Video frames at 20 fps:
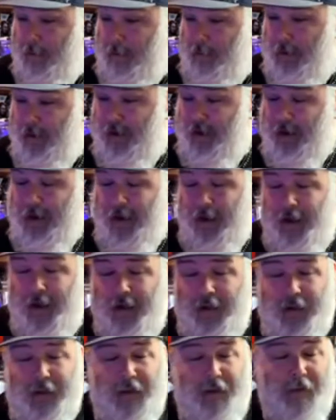but
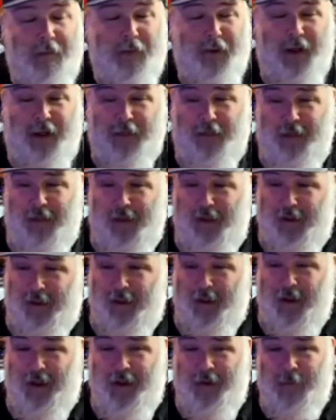I
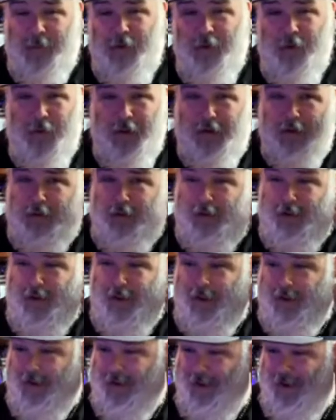think I'm going to
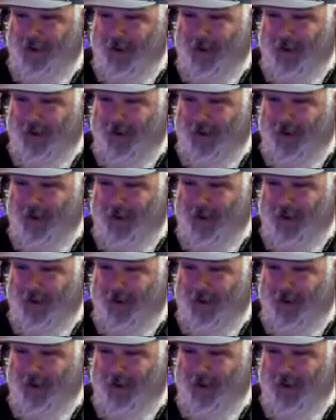end it